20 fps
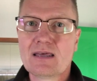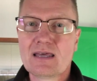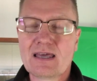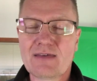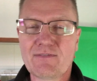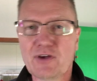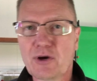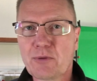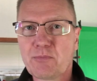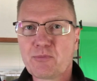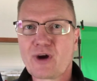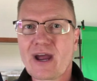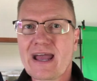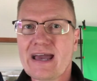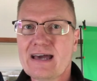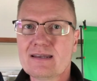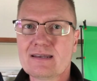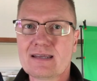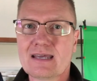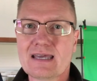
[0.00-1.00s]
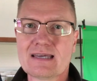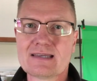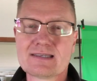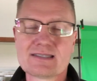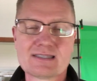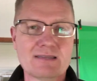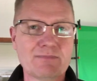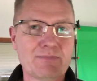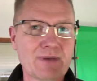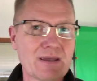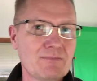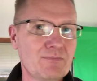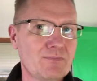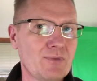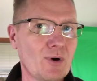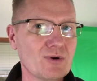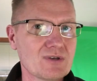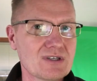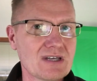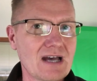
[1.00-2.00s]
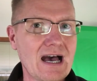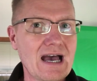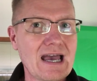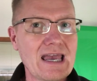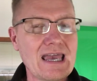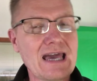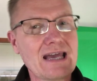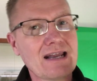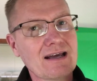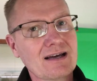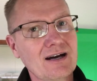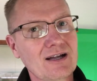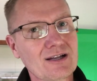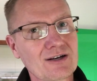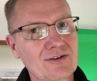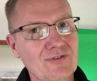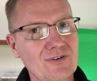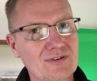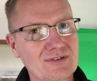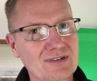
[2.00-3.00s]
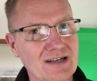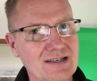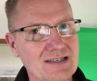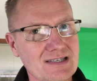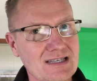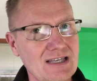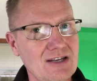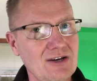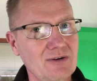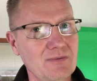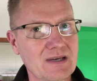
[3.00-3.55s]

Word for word: if your brand is the big bow tie and a colorful tuxedo,